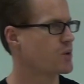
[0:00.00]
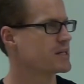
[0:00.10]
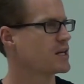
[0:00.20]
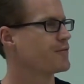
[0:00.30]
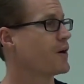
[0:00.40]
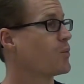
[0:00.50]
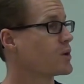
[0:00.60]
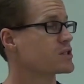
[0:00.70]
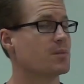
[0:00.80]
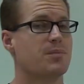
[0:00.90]
identify
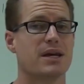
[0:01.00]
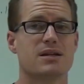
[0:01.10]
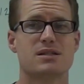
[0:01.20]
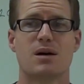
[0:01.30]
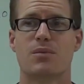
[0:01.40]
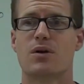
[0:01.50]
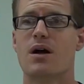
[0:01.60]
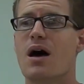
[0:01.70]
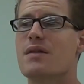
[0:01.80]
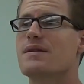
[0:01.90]
what's the biggest number,
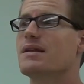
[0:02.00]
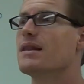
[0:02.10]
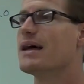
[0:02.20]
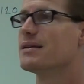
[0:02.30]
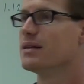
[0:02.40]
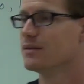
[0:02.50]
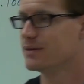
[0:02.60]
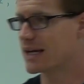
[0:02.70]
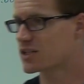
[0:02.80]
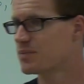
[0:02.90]
then the
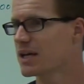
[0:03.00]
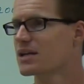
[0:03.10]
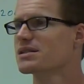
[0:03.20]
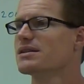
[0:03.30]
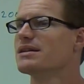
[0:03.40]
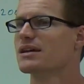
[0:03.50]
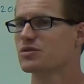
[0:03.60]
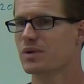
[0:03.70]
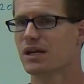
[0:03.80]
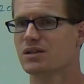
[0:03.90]
next biggest, and the next
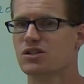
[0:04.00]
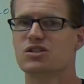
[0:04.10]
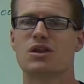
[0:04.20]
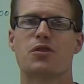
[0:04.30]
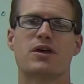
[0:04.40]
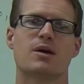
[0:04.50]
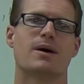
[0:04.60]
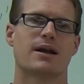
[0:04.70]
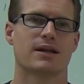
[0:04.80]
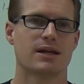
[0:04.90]
biggest. You see, the thing
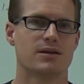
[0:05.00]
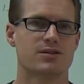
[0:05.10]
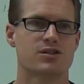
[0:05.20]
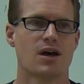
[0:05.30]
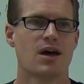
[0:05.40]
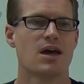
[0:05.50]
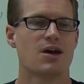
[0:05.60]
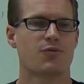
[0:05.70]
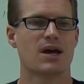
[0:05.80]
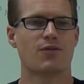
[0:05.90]
about it is,
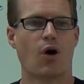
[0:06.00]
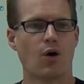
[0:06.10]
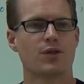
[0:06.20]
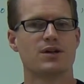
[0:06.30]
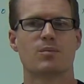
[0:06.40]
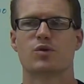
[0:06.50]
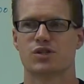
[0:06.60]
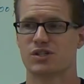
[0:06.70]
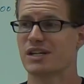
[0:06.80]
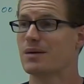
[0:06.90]
if we have all the numbers
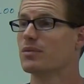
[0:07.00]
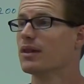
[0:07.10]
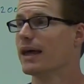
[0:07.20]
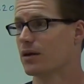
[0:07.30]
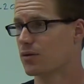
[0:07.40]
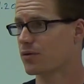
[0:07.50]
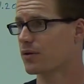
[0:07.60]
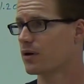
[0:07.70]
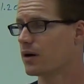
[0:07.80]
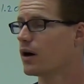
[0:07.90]
the same length,
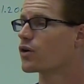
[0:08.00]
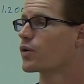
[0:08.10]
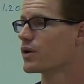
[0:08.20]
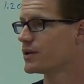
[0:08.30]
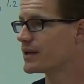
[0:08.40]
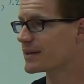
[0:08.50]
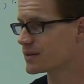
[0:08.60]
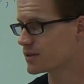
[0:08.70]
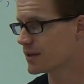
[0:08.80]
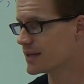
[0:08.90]
according to de
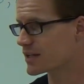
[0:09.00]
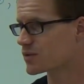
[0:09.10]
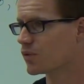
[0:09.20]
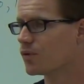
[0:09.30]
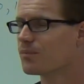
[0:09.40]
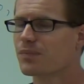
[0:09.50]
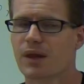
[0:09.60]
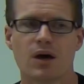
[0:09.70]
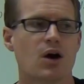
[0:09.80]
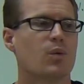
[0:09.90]
the decimal,
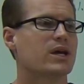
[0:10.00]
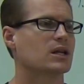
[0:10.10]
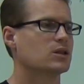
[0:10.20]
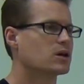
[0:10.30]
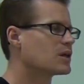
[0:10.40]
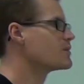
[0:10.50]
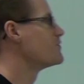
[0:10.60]
we can look at the